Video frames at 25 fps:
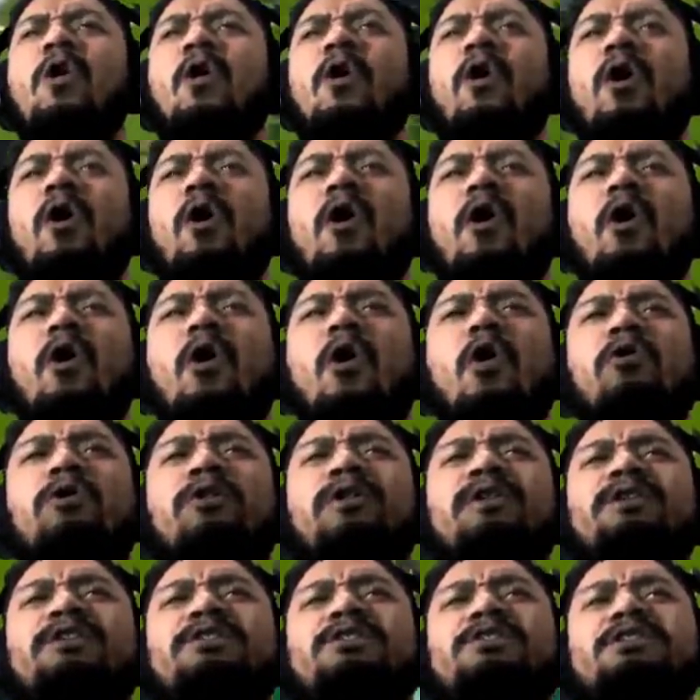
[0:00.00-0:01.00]

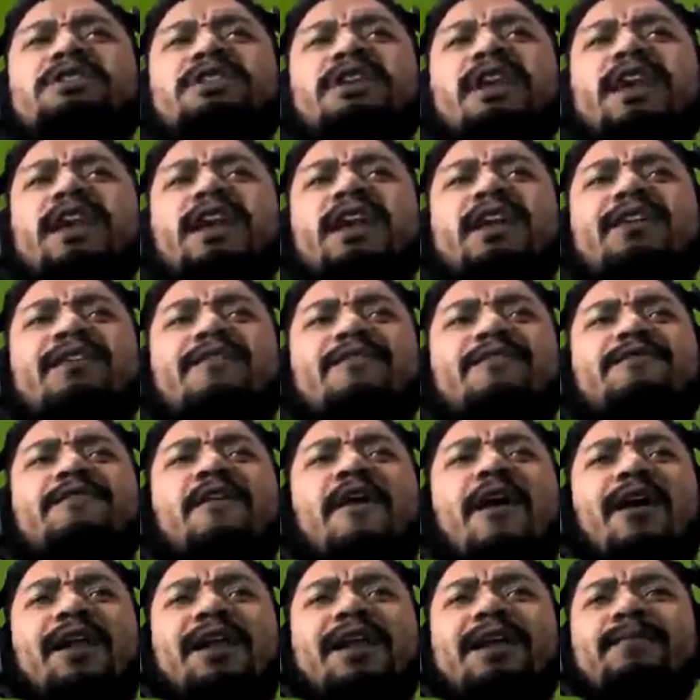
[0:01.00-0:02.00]
Holy shit, a
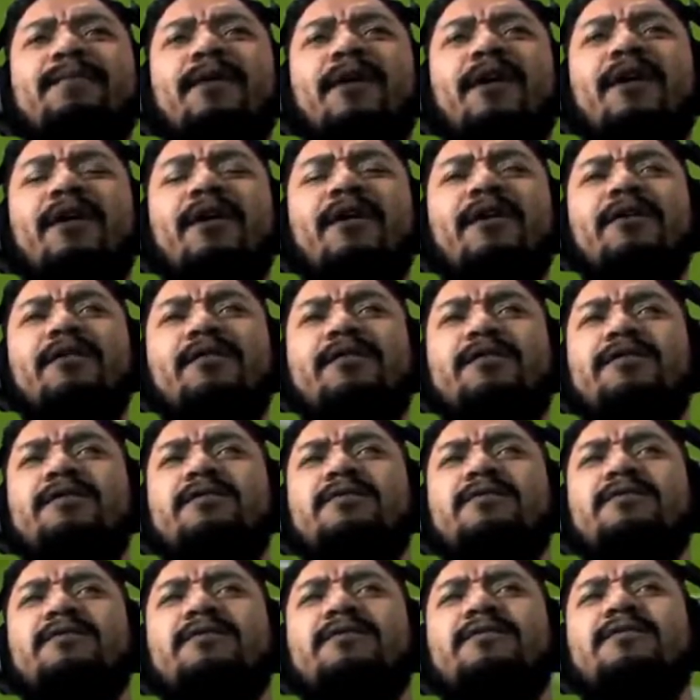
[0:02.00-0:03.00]
volleyball?
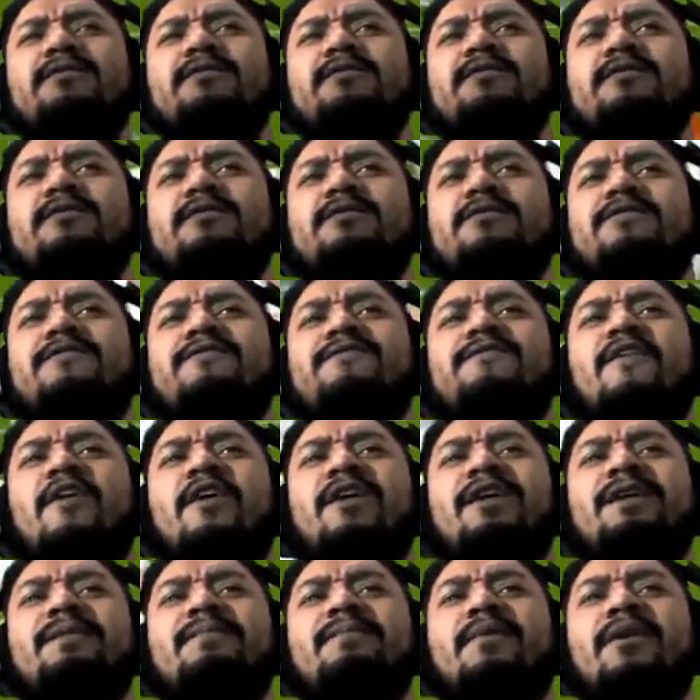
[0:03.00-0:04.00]
A
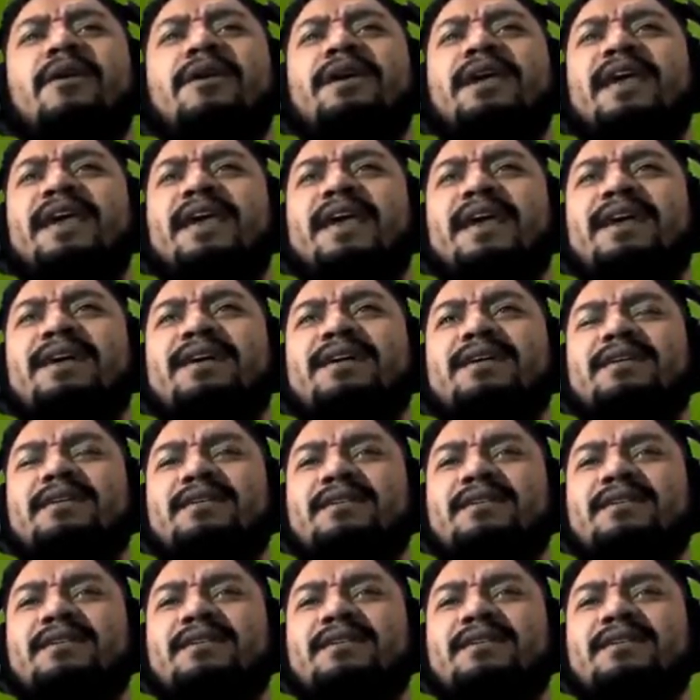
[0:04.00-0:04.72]
volleyball kick?